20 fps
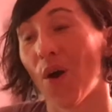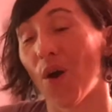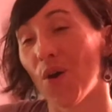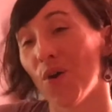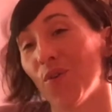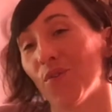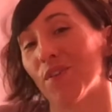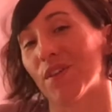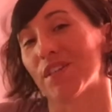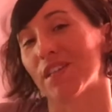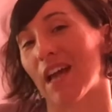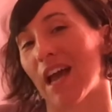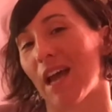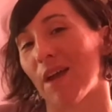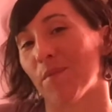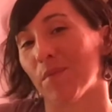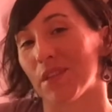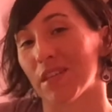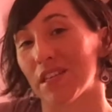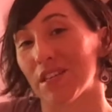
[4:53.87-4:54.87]
over
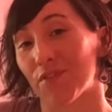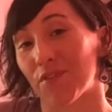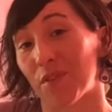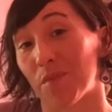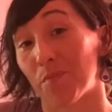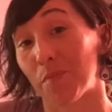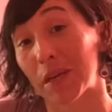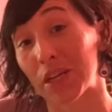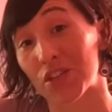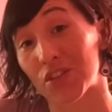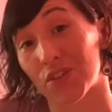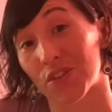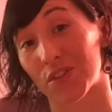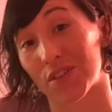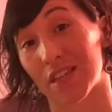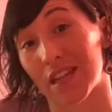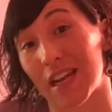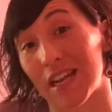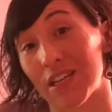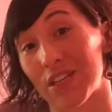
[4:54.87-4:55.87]
time with the different pictures
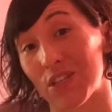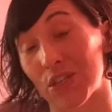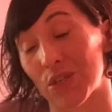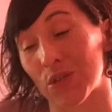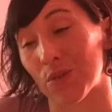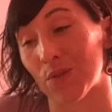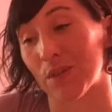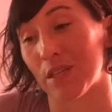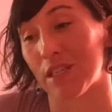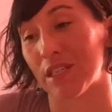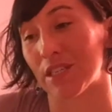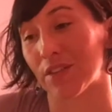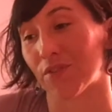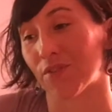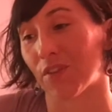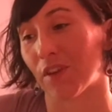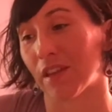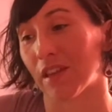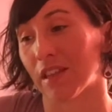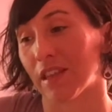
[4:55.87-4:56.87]
that I do and
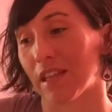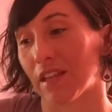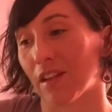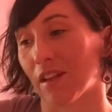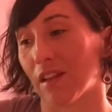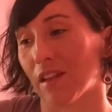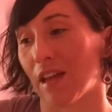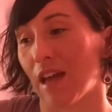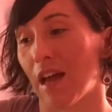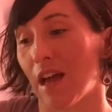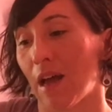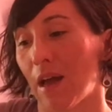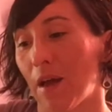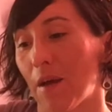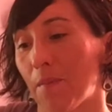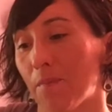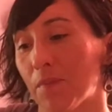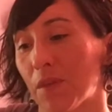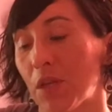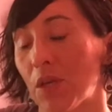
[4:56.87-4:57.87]
different little,
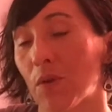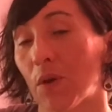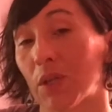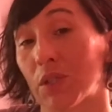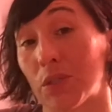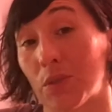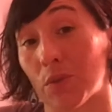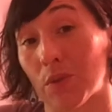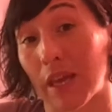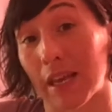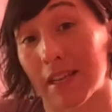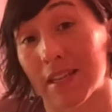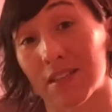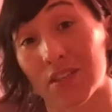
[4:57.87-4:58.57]
I'll do like